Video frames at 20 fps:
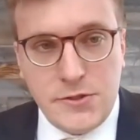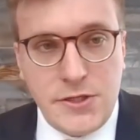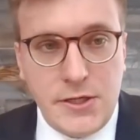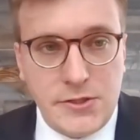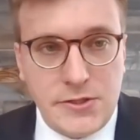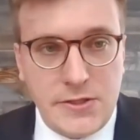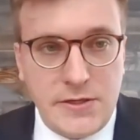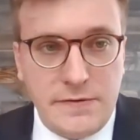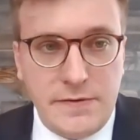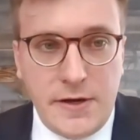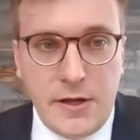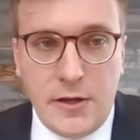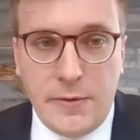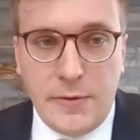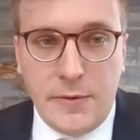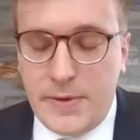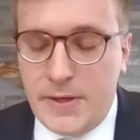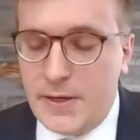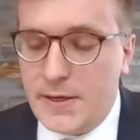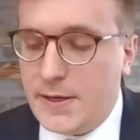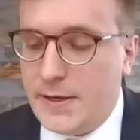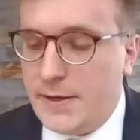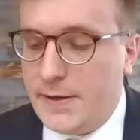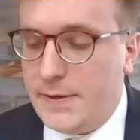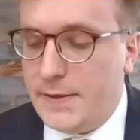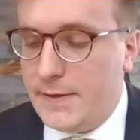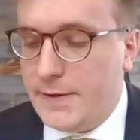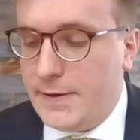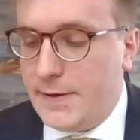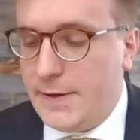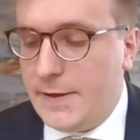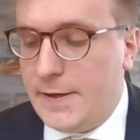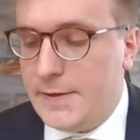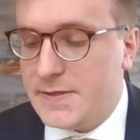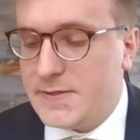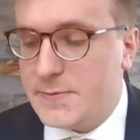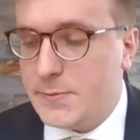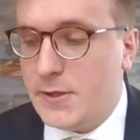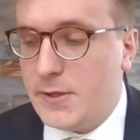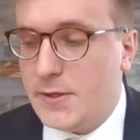the change in development, and
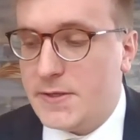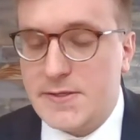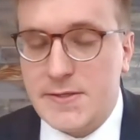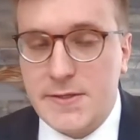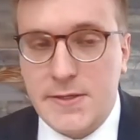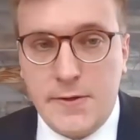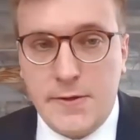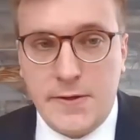as well as,